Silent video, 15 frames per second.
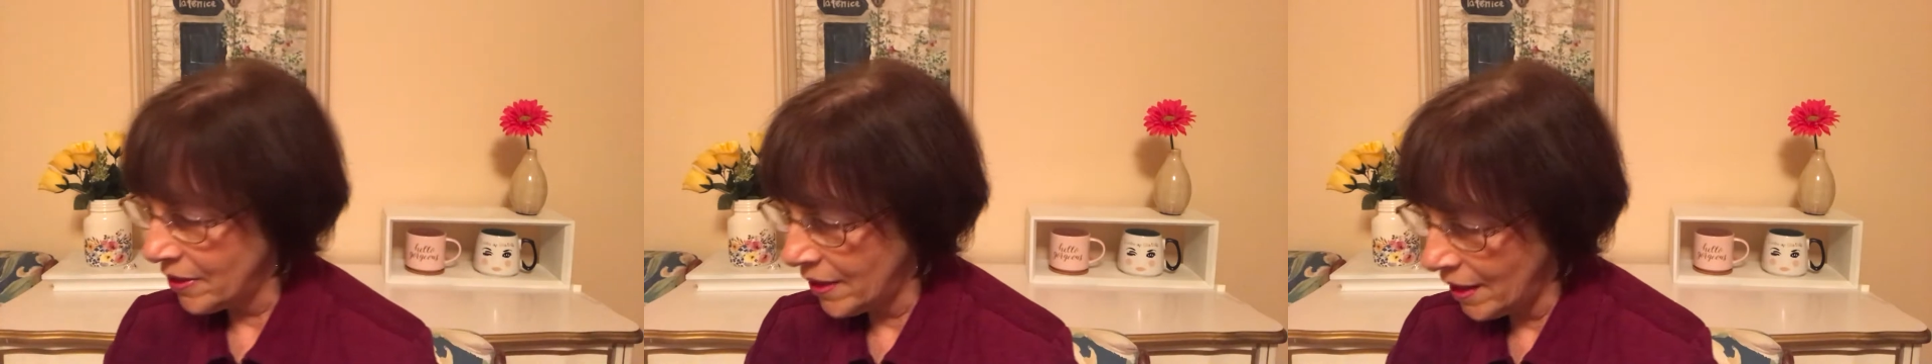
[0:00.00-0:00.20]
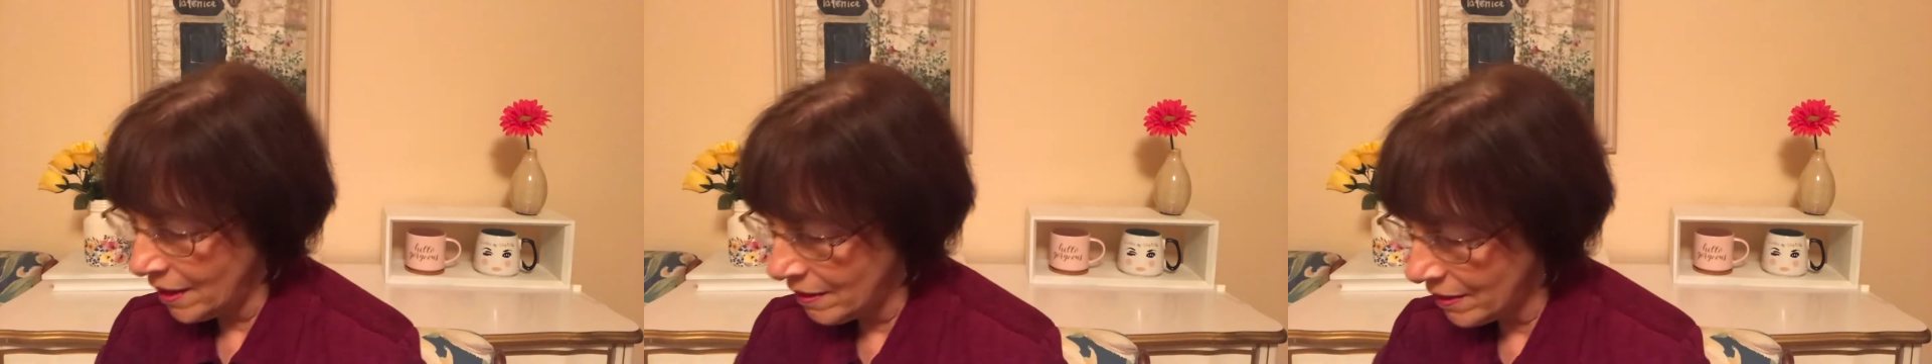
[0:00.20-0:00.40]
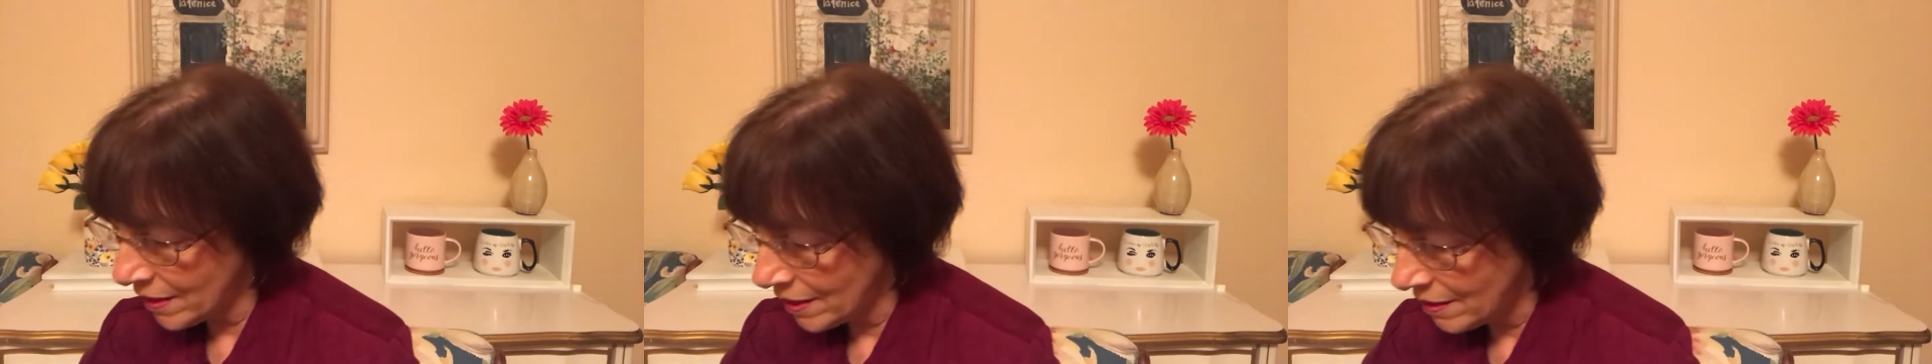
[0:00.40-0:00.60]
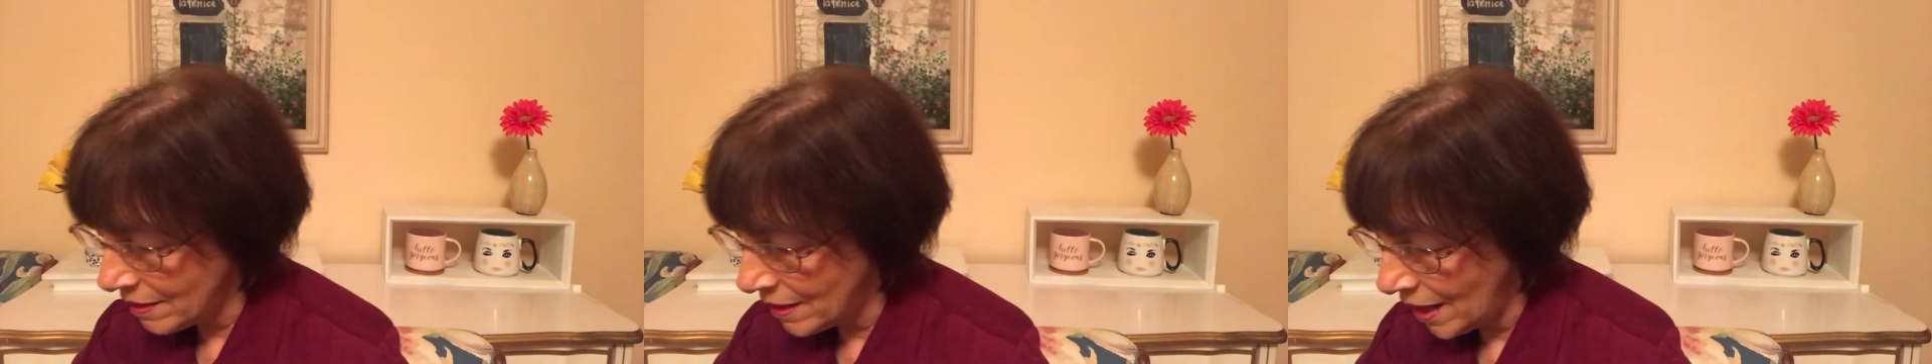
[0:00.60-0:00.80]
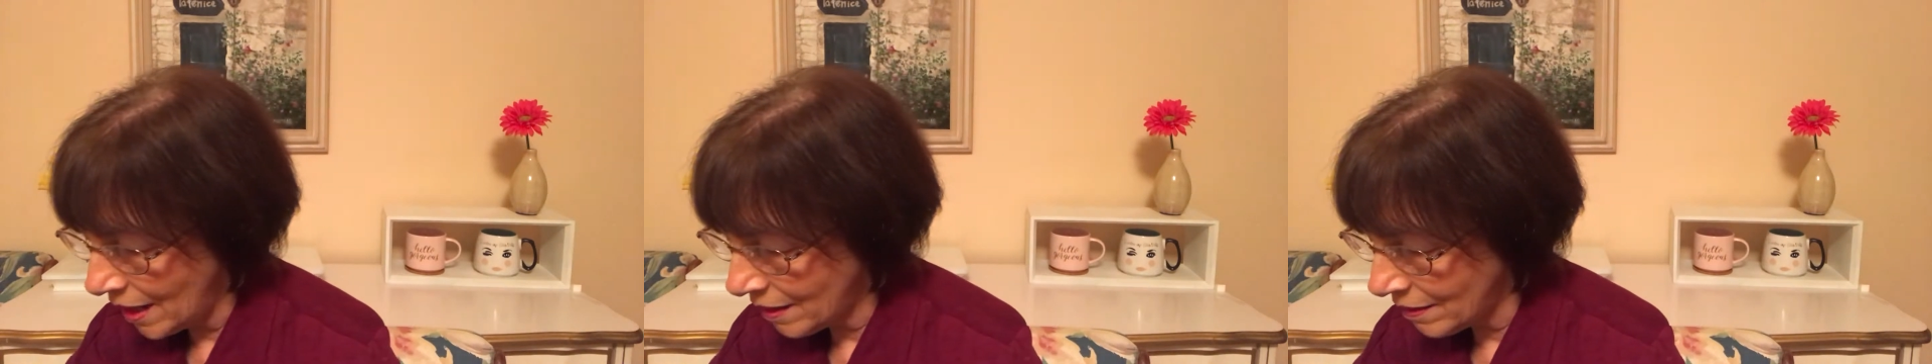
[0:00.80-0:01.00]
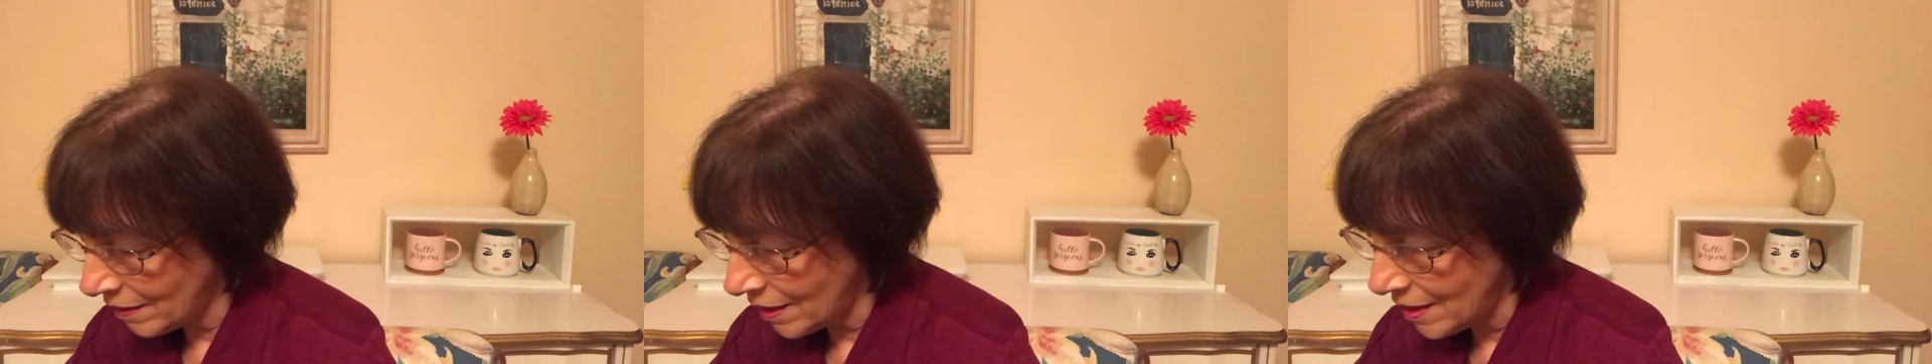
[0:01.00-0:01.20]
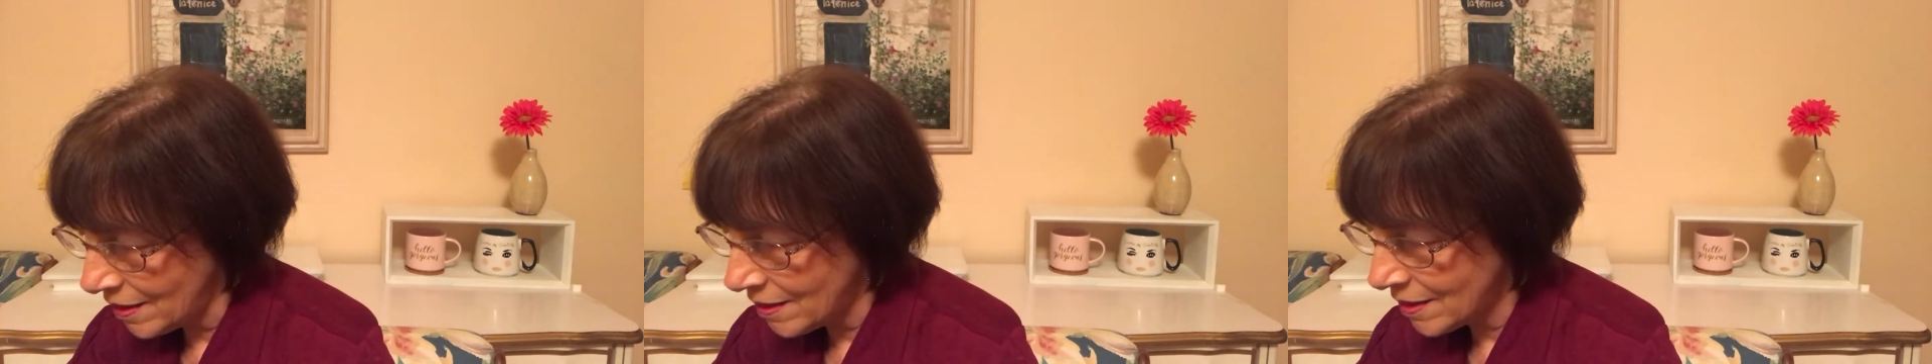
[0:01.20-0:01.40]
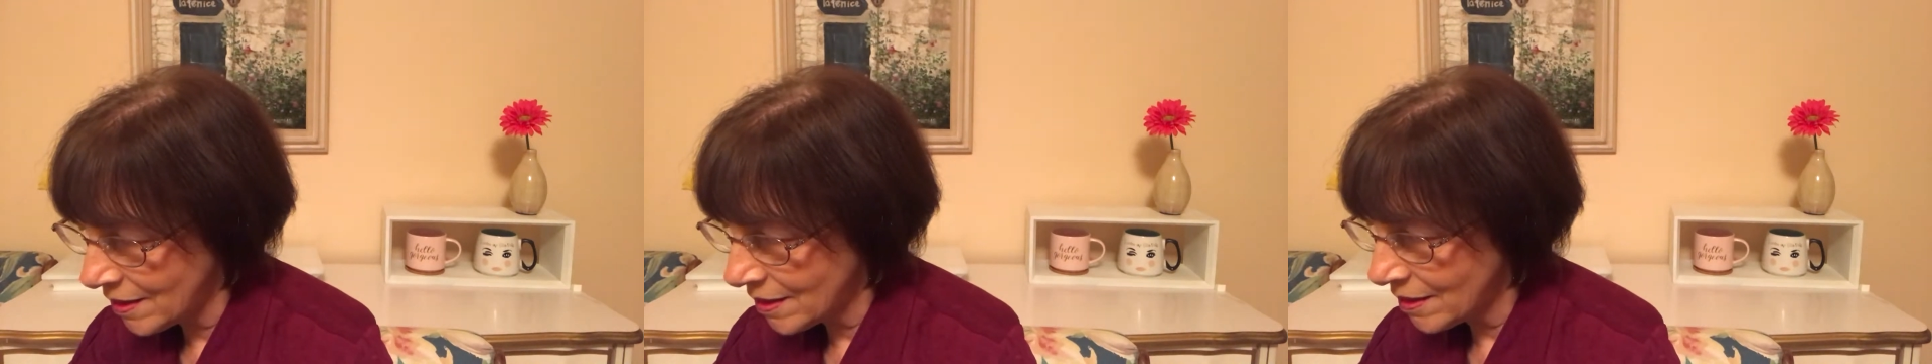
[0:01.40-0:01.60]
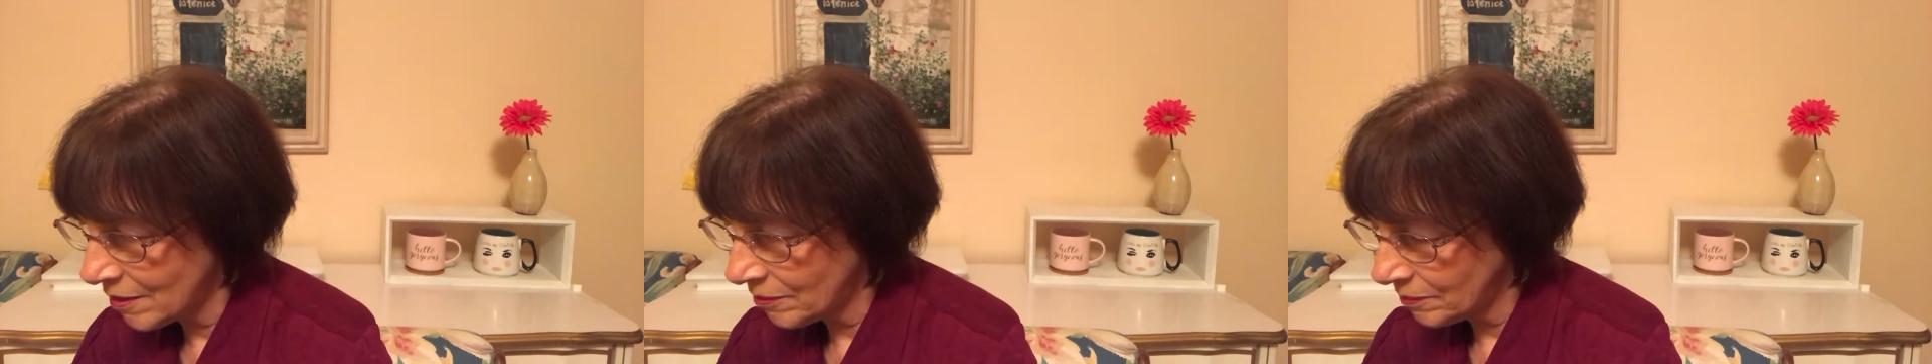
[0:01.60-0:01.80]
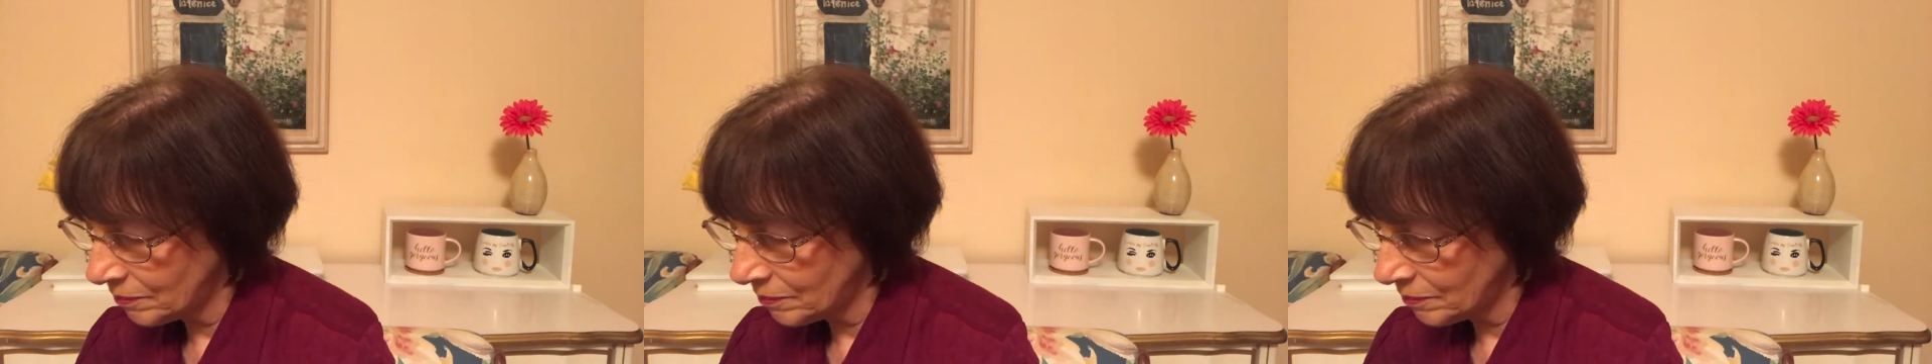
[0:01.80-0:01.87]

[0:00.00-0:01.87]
then the necklace